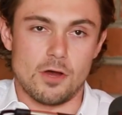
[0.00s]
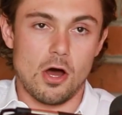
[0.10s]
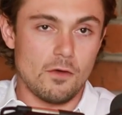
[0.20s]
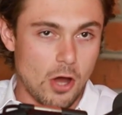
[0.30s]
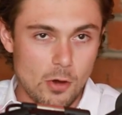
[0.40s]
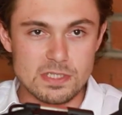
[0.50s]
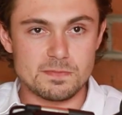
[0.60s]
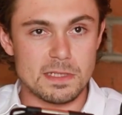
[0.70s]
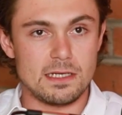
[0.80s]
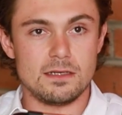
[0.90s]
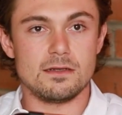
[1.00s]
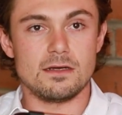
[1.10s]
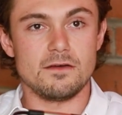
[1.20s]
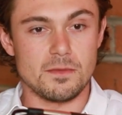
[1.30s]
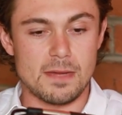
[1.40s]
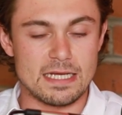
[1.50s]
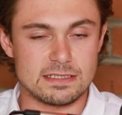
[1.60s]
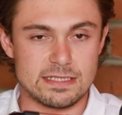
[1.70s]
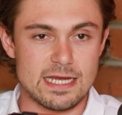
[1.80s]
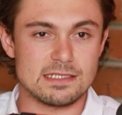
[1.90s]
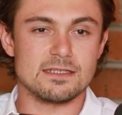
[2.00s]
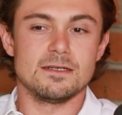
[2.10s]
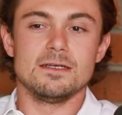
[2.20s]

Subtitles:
I've always been of the mindset,